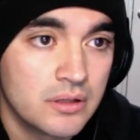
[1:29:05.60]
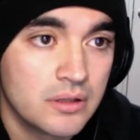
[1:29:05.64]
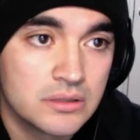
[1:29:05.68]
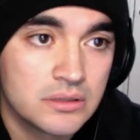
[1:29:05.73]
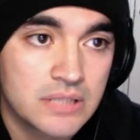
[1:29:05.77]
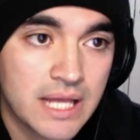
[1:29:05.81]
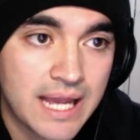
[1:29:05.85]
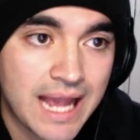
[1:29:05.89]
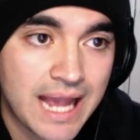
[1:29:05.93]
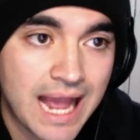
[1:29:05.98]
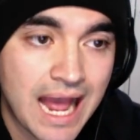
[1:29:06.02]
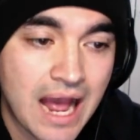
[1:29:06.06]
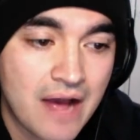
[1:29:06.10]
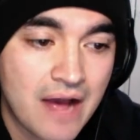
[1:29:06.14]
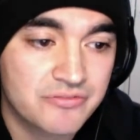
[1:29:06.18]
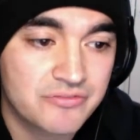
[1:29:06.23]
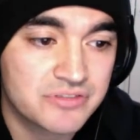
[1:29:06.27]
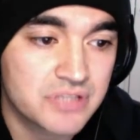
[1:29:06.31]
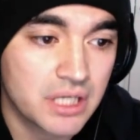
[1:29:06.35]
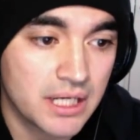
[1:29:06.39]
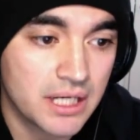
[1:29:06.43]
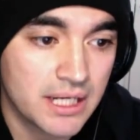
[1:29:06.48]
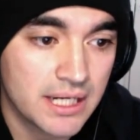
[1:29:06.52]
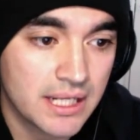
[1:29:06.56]
They have
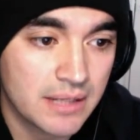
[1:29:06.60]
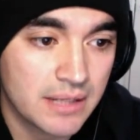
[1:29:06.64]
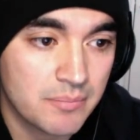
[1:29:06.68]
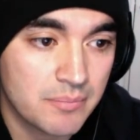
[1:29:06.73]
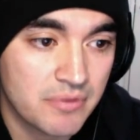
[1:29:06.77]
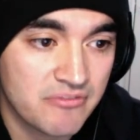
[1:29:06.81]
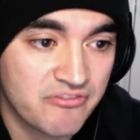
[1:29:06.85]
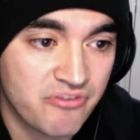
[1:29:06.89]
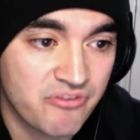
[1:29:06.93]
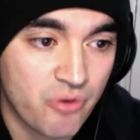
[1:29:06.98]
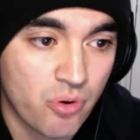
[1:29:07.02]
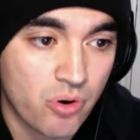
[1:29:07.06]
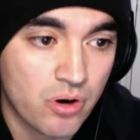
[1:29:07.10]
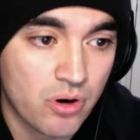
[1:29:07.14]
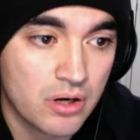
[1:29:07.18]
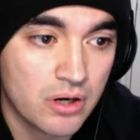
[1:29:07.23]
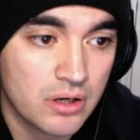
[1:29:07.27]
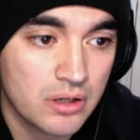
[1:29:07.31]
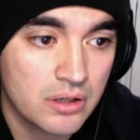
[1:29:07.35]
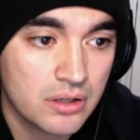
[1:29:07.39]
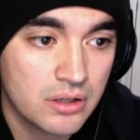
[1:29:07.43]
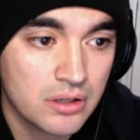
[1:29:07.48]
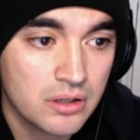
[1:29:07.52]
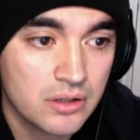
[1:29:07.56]
done it
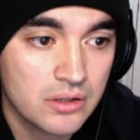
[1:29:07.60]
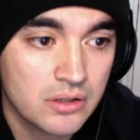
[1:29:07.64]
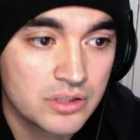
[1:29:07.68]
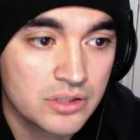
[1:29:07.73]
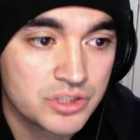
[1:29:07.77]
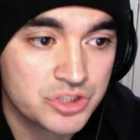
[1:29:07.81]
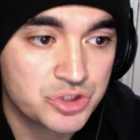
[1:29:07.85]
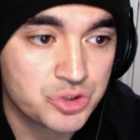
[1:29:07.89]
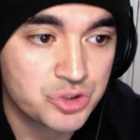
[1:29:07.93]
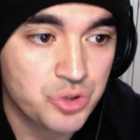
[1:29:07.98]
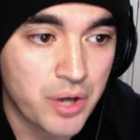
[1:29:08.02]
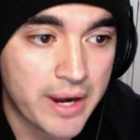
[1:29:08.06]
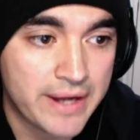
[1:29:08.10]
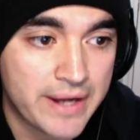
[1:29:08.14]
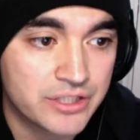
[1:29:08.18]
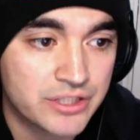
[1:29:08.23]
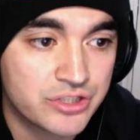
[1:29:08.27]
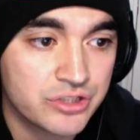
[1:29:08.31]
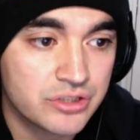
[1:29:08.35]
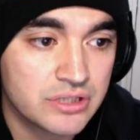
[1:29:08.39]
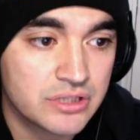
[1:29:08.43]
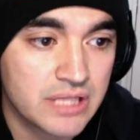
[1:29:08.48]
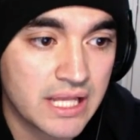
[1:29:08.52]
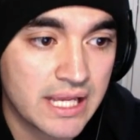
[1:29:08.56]
before.
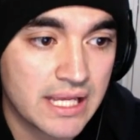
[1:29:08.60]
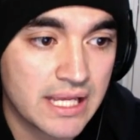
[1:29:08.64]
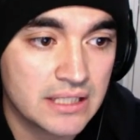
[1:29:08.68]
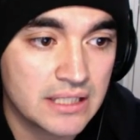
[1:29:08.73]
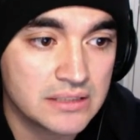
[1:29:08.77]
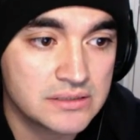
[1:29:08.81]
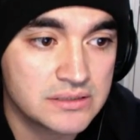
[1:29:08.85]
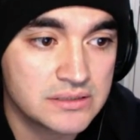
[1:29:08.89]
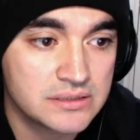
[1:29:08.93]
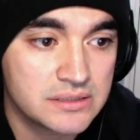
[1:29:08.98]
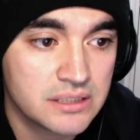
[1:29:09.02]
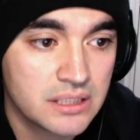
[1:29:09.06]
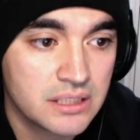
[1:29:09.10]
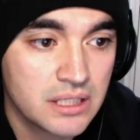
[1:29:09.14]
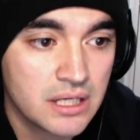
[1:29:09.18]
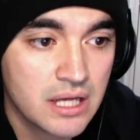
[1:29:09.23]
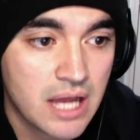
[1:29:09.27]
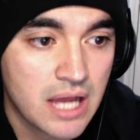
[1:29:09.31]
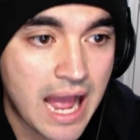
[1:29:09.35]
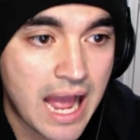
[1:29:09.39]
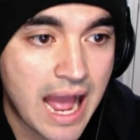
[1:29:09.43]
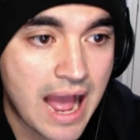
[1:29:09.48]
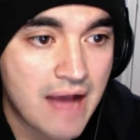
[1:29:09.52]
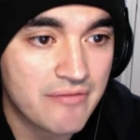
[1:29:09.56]
Stranger things
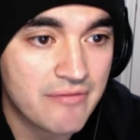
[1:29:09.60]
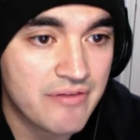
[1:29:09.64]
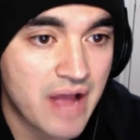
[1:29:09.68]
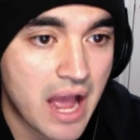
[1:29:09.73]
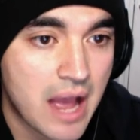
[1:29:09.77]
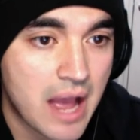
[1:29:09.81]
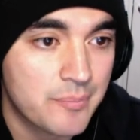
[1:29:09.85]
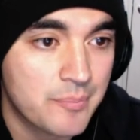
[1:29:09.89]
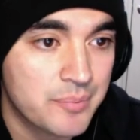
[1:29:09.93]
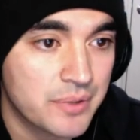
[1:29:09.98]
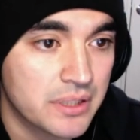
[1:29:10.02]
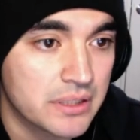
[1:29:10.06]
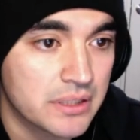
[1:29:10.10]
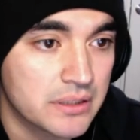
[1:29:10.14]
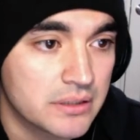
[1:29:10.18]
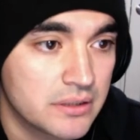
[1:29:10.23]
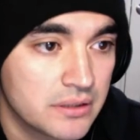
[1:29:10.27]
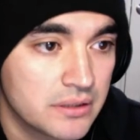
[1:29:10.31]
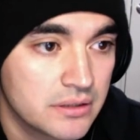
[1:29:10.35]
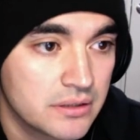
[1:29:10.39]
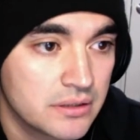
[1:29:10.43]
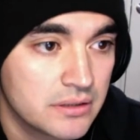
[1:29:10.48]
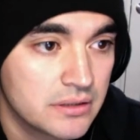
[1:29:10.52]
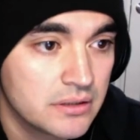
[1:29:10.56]
have happened.
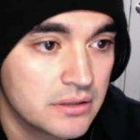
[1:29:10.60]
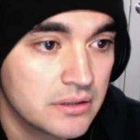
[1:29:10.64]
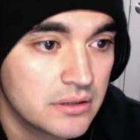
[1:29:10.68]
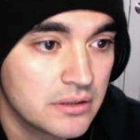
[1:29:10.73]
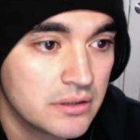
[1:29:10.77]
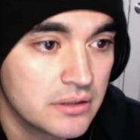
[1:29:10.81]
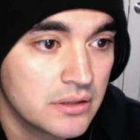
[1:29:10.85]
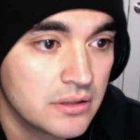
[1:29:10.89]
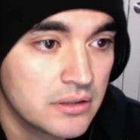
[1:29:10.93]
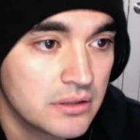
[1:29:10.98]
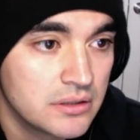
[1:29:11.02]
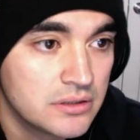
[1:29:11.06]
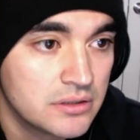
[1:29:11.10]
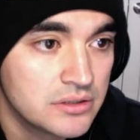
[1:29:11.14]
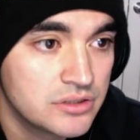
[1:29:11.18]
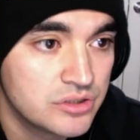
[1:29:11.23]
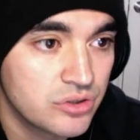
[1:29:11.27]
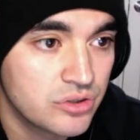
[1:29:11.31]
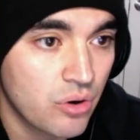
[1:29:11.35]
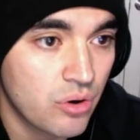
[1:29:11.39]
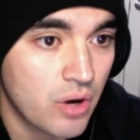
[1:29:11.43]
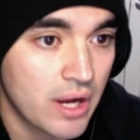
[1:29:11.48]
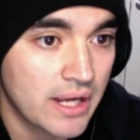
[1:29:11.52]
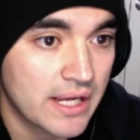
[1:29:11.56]

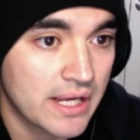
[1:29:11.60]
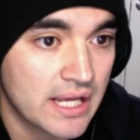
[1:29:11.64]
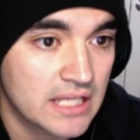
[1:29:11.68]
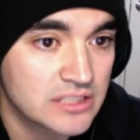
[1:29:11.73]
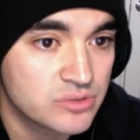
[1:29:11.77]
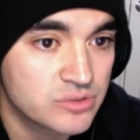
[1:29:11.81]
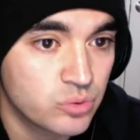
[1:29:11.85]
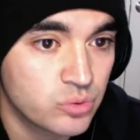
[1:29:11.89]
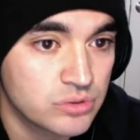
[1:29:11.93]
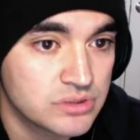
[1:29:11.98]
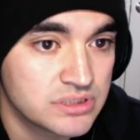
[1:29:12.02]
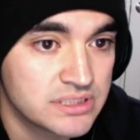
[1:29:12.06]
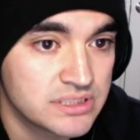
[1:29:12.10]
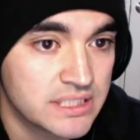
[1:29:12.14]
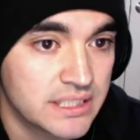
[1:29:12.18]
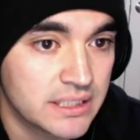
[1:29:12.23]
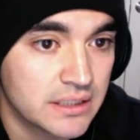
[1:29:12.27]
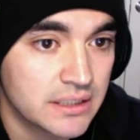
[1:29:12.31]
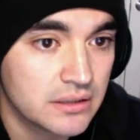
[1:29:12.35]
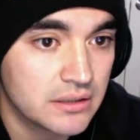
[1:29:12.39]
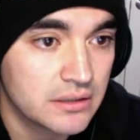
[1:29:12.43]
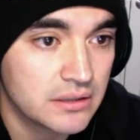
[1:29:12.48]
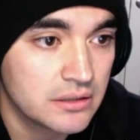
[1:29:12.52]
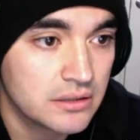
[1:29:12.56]
So I guess we'll
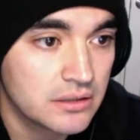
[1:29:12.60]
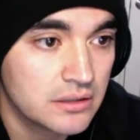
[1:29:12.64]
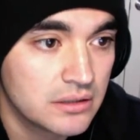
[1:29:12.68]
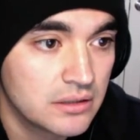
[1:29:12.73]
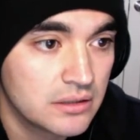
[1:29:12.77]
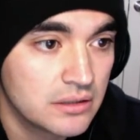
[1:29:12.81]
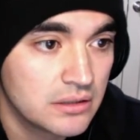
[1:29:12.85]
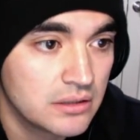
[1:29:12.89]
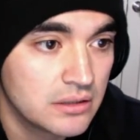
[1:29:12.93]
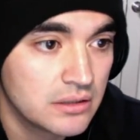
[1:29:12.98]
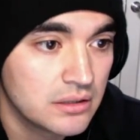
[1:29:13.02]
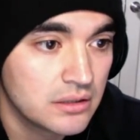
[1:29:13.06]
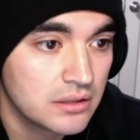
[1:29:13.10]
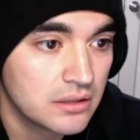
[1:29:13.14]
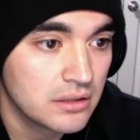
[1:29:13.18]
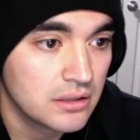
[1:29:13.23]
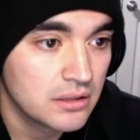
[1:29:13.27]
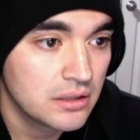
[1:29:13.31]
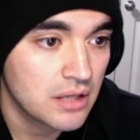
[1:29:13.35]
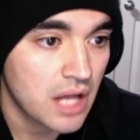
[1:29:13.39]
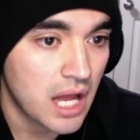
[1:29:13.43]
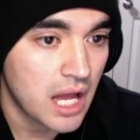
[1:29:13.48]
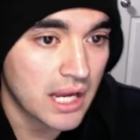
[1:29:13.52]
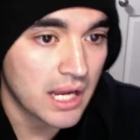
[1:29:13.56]
see.
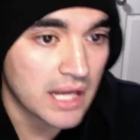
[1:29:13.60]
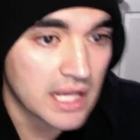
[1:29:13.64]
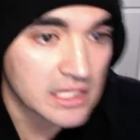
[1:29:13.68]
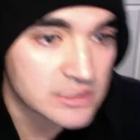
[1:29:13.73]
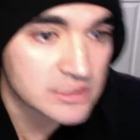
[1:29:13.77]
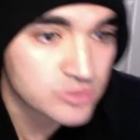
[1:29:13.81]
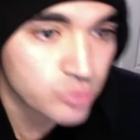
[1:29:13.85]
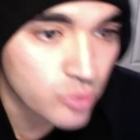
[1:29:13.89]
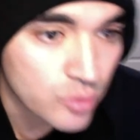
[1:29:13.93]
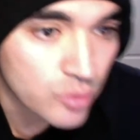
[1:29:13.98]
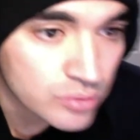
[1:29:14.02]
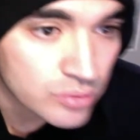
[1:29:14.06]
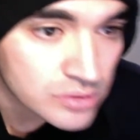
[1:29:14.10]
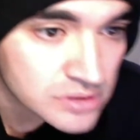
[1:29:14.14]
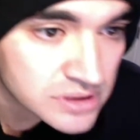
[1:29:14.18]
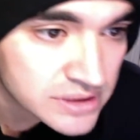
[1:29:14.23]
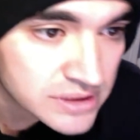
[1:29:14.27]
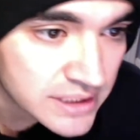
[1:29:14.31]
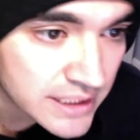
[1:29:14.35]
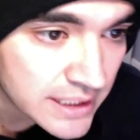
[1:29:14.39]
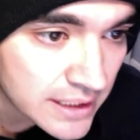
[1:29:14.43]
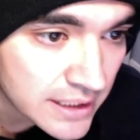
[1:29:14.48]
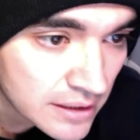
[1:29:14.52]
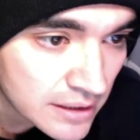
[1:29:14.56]
I guess we will
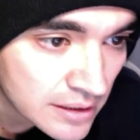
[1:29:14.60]
see.